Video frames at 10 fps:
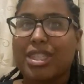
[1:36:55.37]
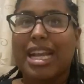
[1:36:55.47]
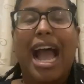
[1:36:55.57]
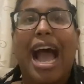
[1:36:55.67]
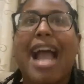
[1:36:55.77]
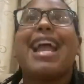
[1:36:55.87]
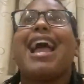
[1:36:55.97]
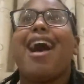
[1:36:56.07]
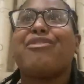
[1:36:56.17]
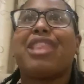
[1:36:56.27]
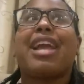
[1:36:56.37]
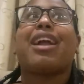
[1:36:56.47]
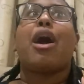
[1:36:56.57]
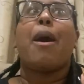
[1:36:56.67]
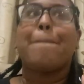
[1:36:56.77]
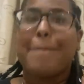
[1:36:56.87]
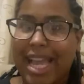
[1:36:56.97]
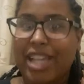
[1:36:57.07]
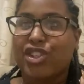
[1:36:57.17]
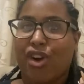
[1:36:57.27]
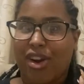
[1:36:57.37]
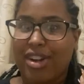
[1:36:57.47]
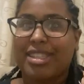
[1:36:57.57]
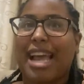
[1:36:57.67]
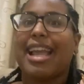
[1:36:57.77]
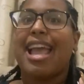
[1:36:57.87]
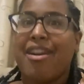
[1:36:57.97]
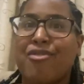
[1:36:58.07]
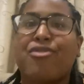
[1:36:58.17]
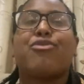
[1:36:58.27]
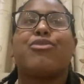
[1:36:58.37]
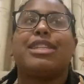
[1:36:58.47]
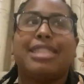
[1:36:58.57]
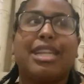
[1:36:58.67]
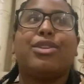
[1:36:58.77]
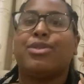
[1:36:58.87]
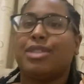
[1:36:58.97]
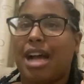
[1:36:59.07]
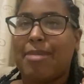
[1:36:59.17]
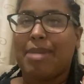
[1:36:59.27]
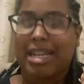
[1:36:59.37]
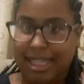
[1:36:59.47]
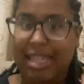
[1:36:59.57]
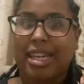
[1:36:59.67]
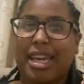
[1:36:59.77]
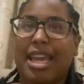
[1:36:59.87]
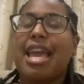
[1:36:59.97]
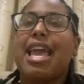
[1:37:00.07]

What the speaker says: Like I have like a major heart attack every single time I see it.